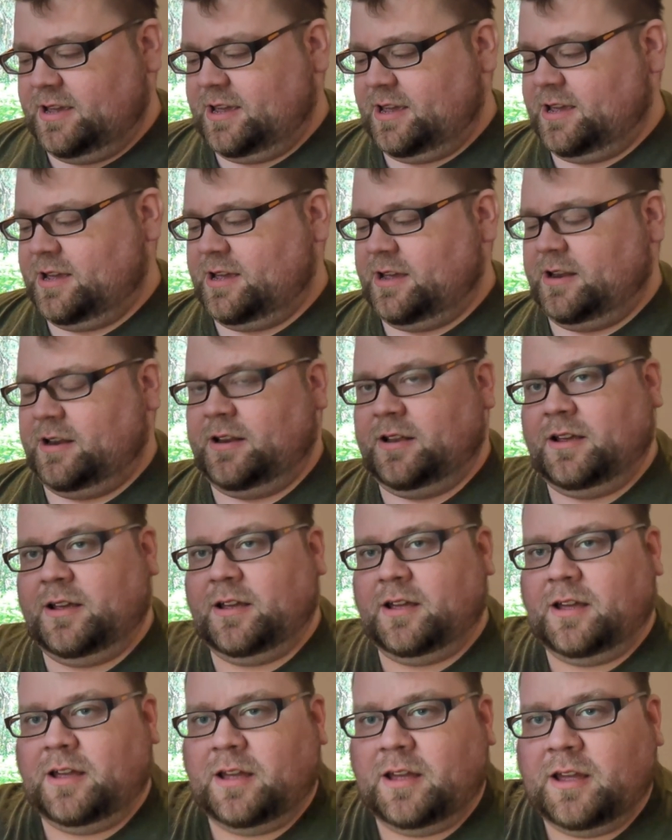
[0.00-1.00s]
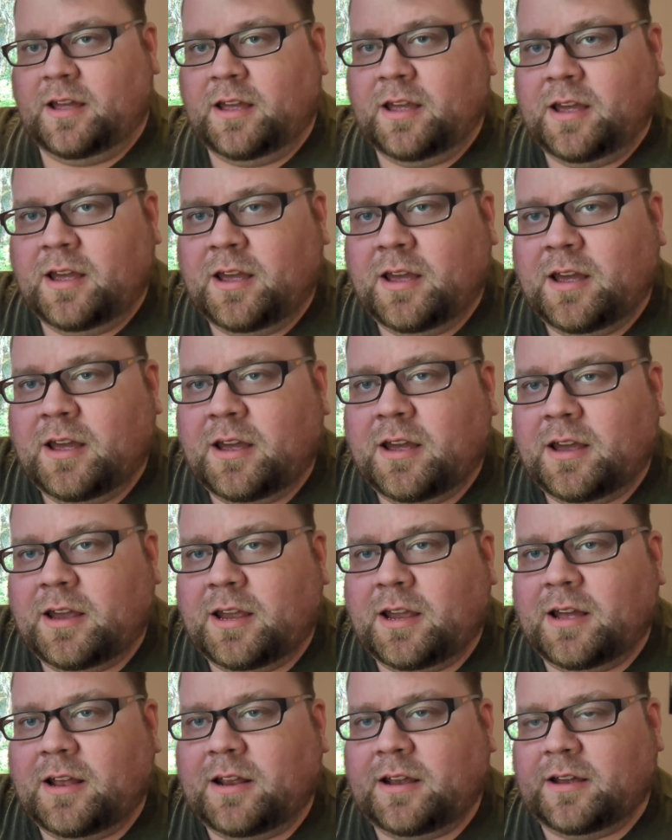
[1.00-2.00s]
and
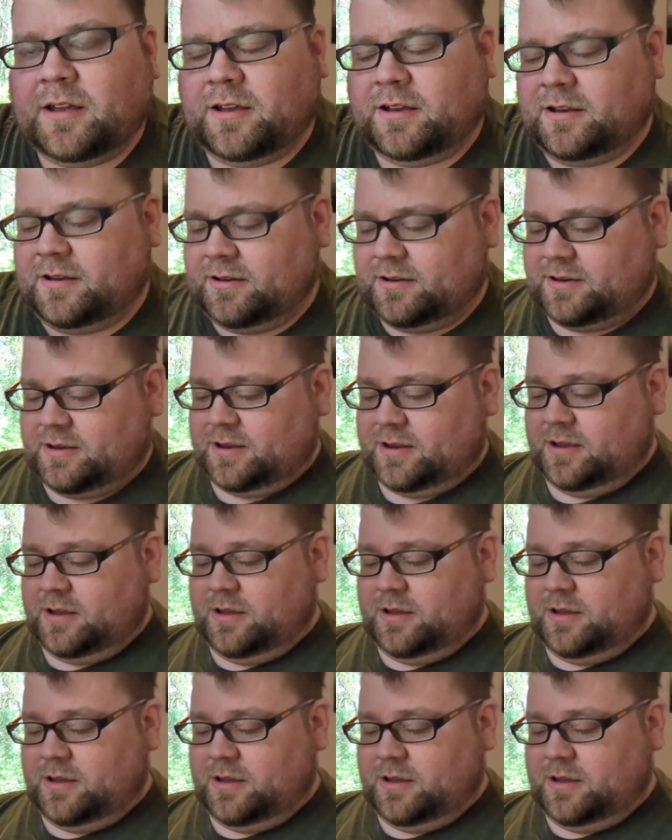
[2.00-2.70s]
it is,